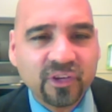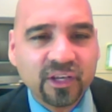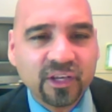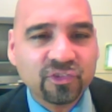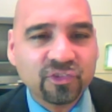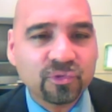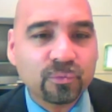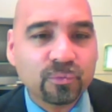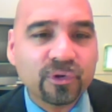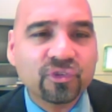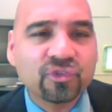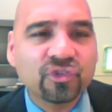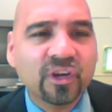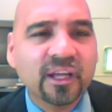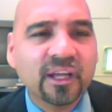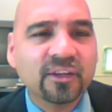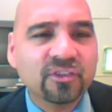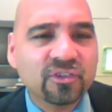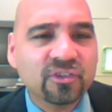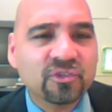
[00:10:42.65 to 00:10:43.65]
you're
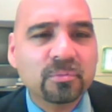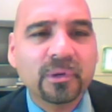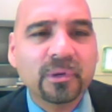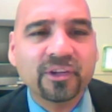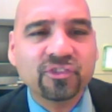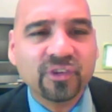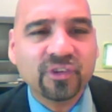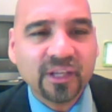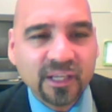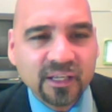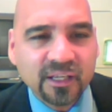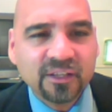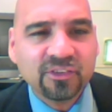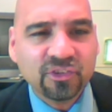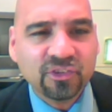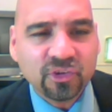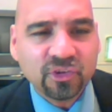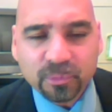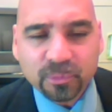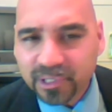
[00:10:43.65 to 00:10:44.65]
probably working in an
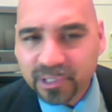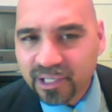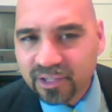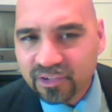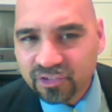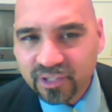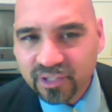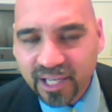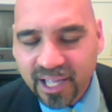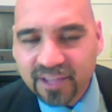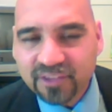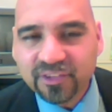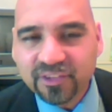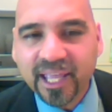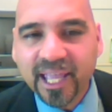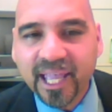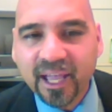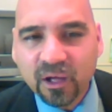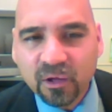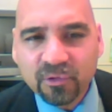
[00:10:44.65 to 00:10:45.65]
organization where change
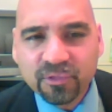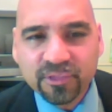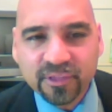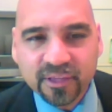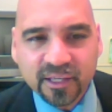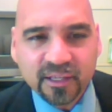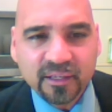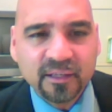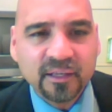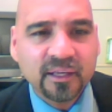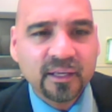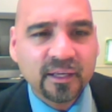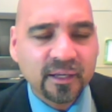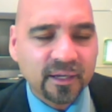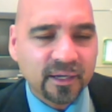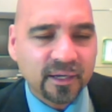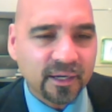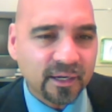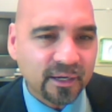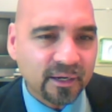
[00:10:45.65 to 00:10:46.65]
is much easier
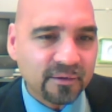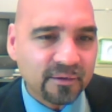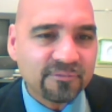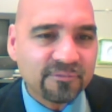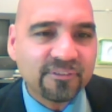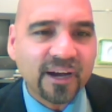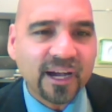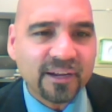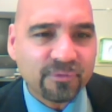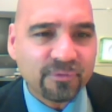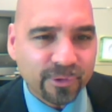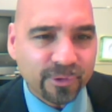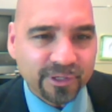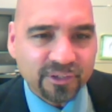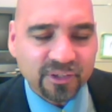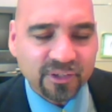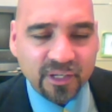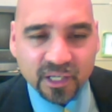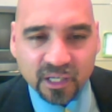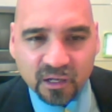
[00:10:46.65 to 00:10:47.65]
because it has a
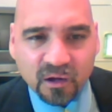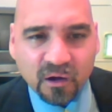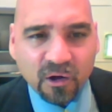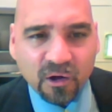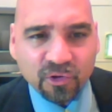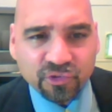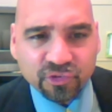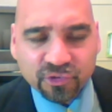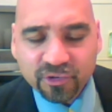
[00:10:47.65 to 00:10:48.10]
healthy,